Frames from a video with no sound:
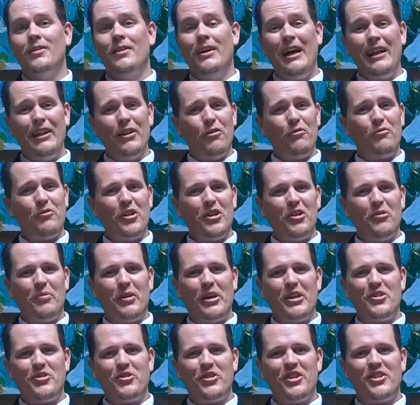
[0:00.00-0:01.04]
Hello, fellow
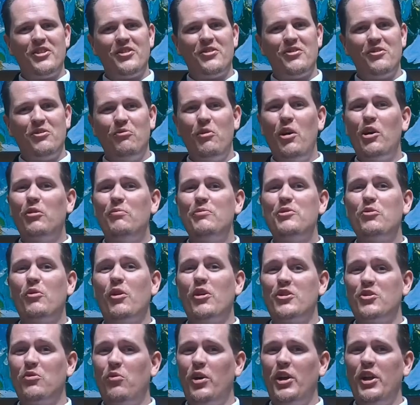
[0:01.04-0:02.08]
patriots. Welcome to
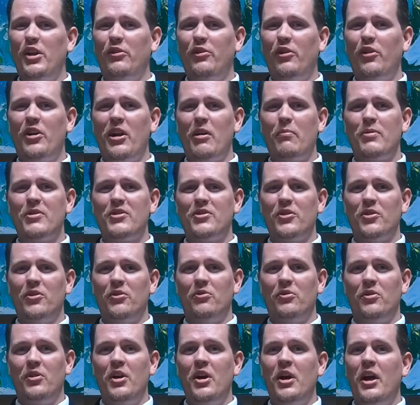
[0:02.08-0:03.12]
our 23rd
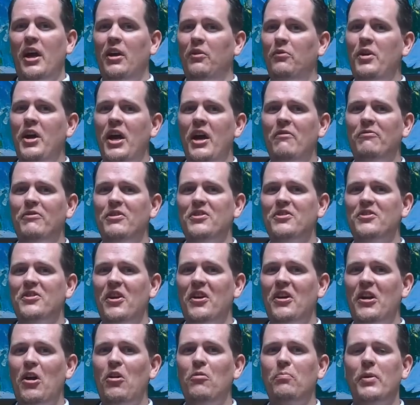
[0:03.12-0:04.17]
episode, and we have to
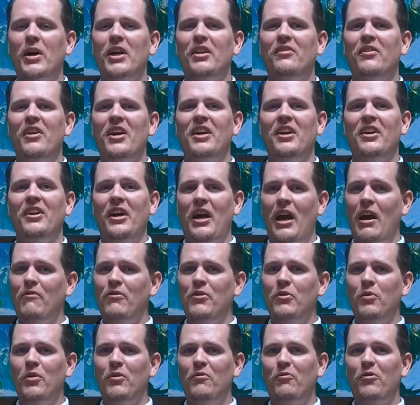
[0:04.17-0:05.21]
start out by thanking
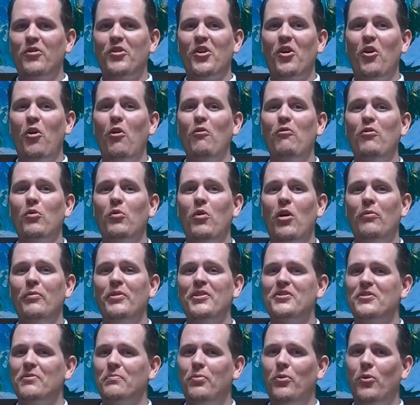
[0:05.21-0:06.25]
everyone for the
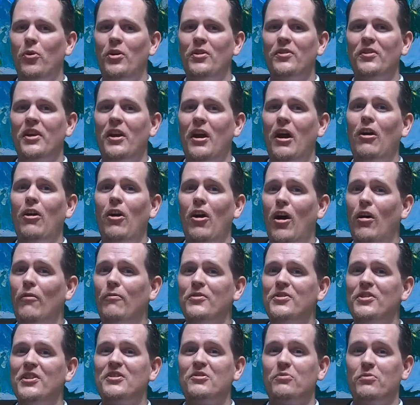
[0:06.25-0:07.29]
overwhelming support that our
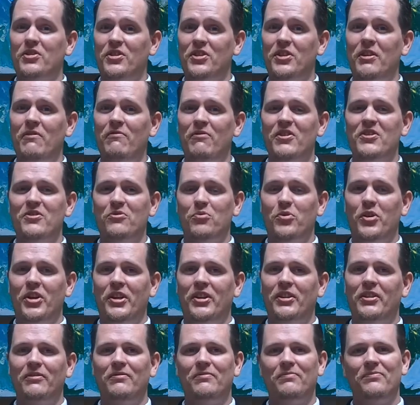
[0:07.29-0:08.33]
office has received this
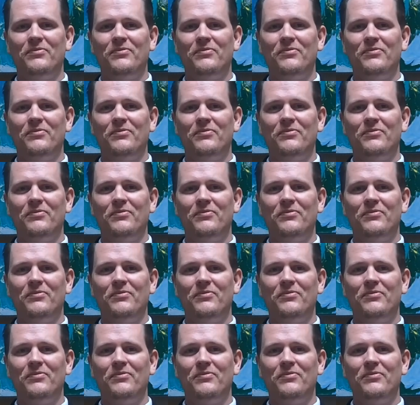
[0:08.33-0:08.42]
week.